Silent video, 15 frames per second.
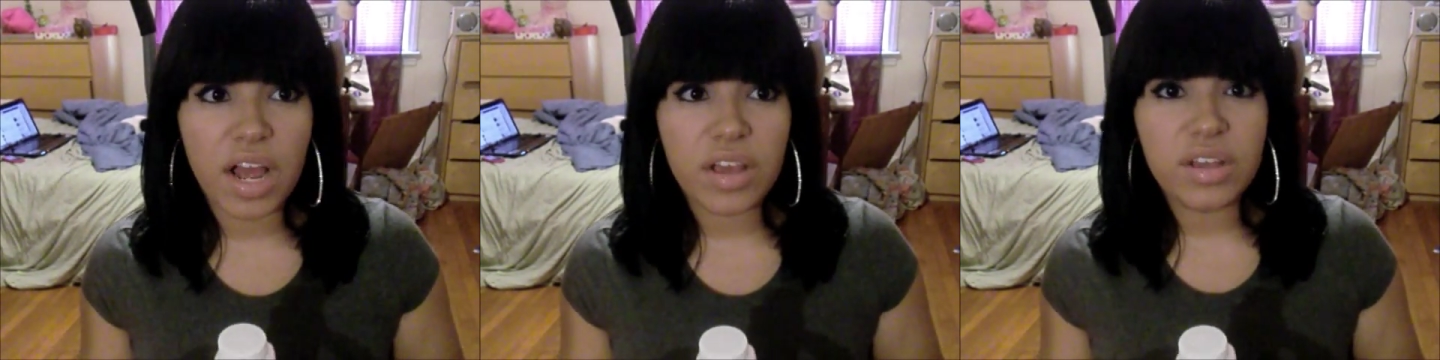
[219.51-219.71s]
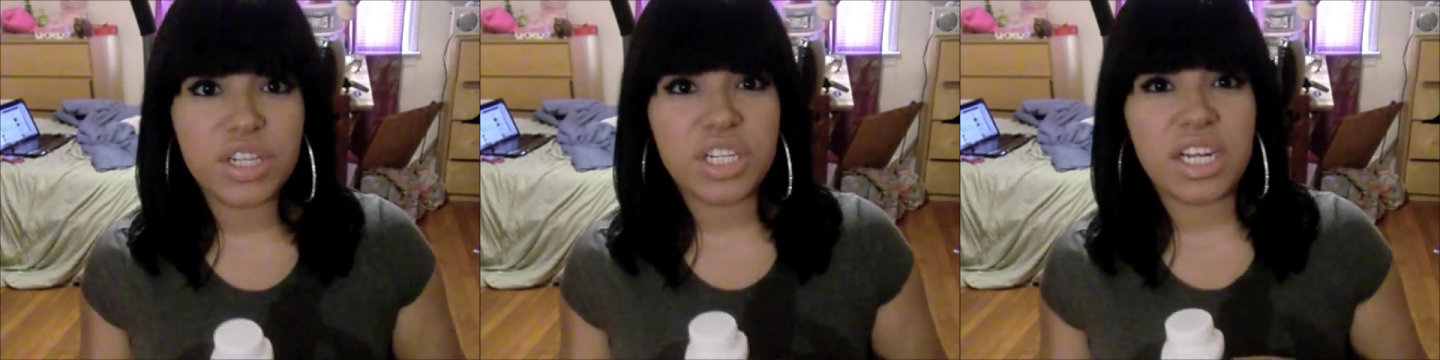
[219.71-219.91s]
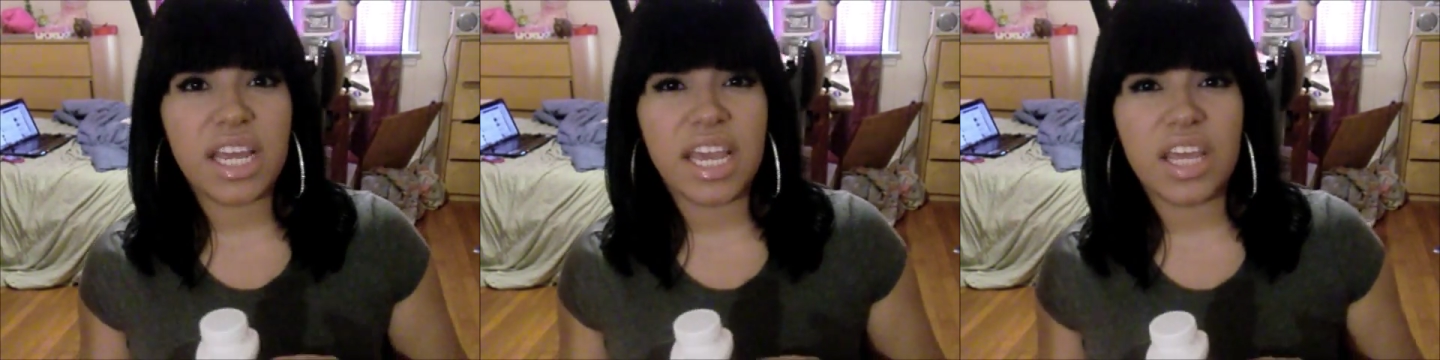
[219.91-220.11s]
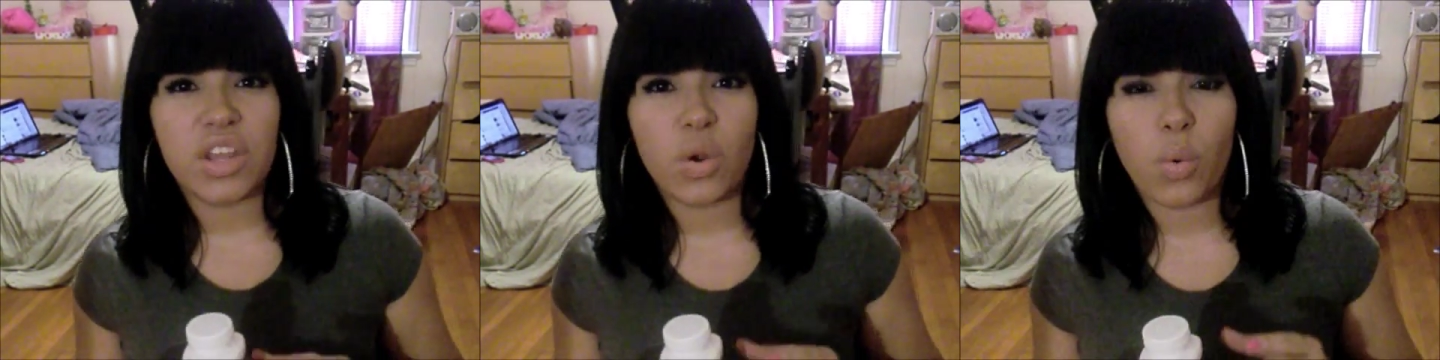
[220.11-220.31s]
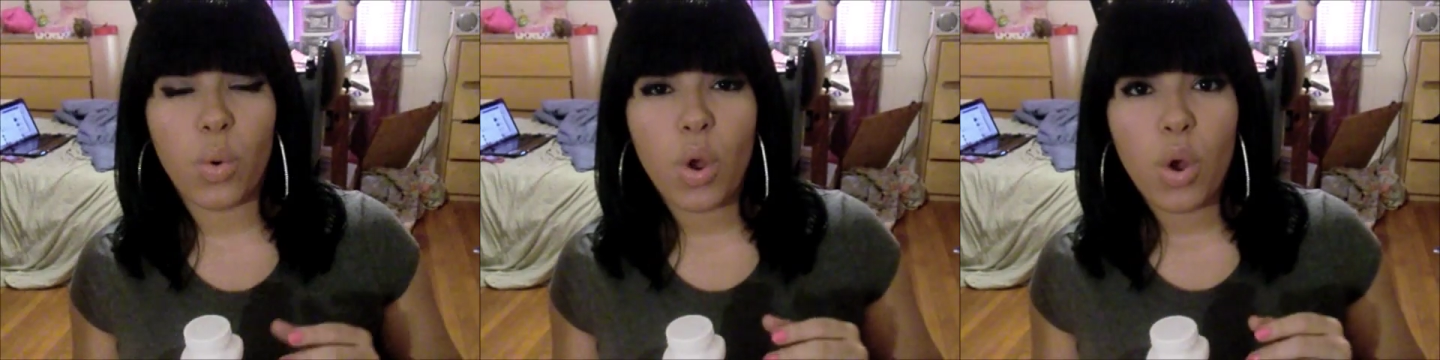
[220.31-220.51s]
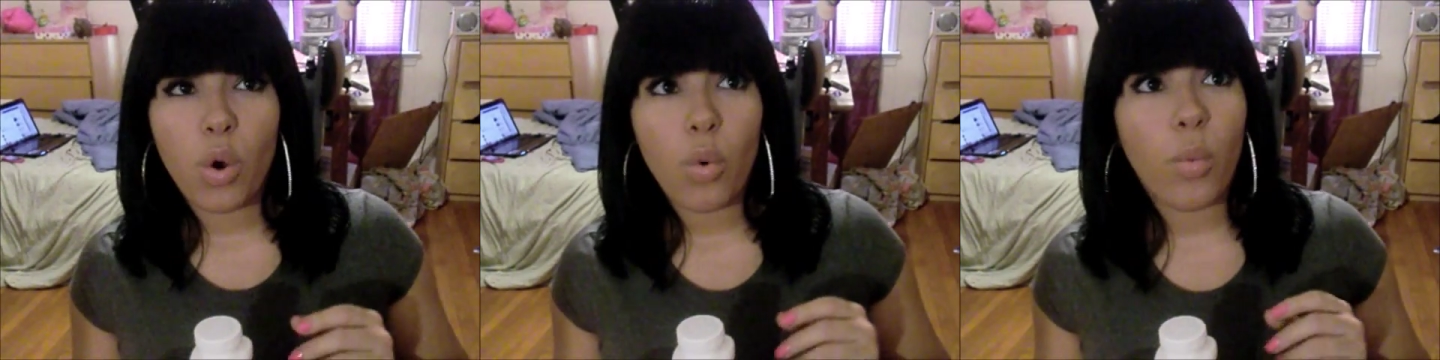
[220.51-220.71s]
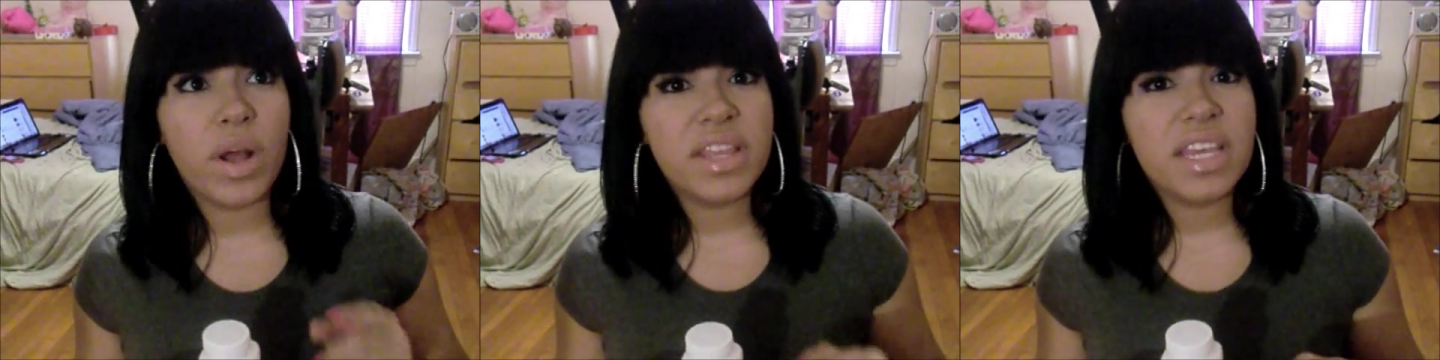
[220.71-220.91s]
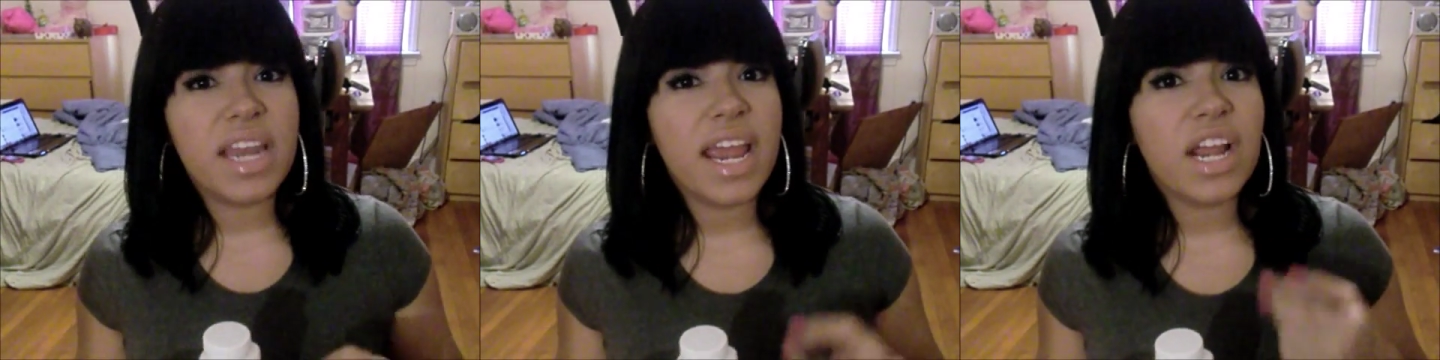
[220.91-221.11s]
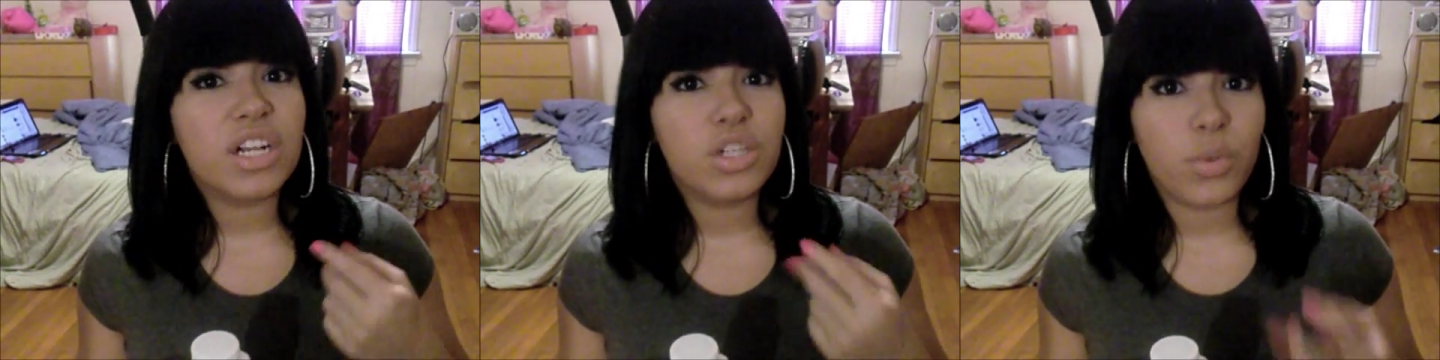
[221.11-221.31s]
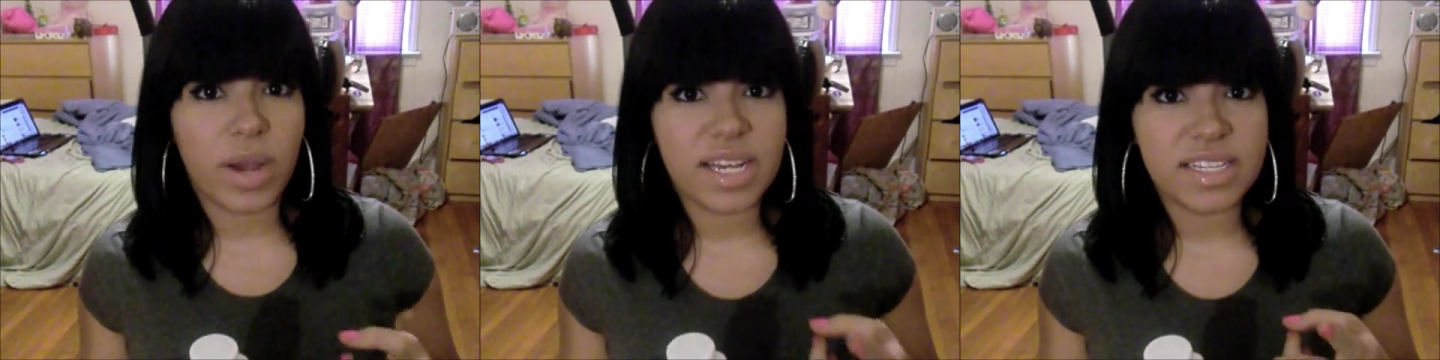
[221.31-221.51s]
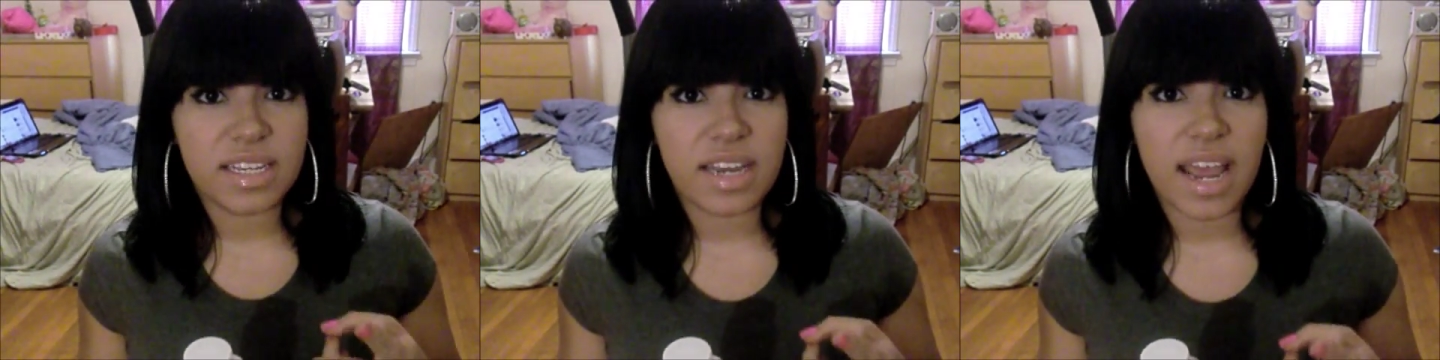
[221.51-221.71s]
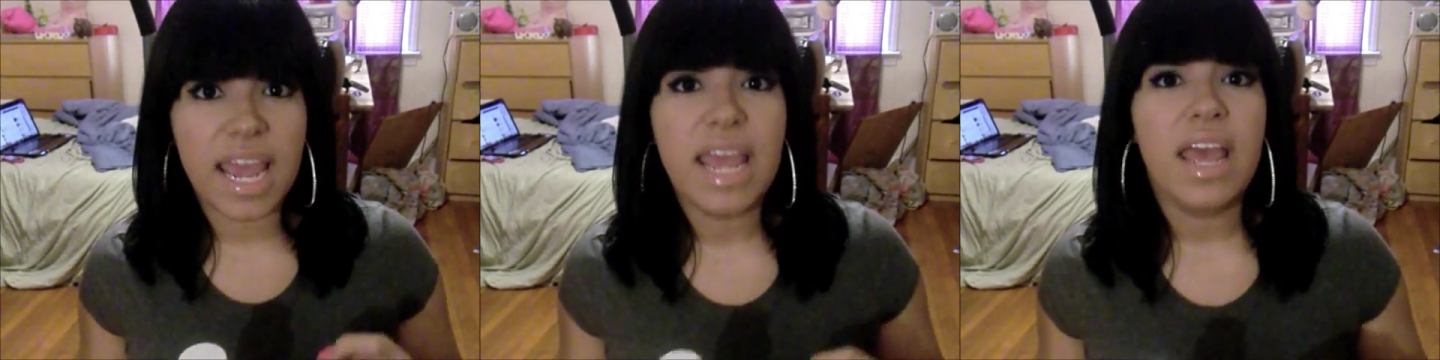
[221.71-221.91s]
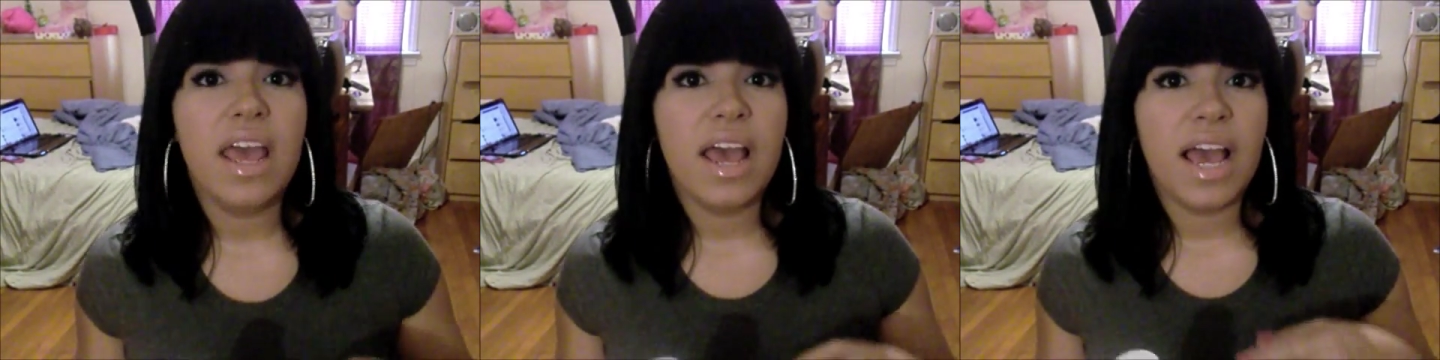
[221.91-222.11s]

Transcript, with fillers: out usually either once a day or twice a day.